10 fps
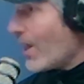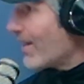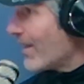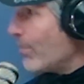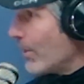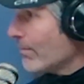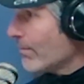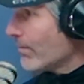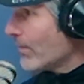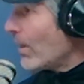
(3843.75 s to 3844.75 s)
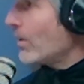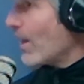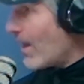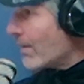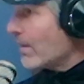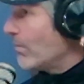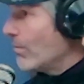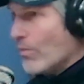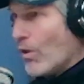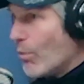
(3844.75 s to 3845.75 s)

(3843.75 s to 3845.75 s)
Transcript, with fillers: But you got to keep it, and you got and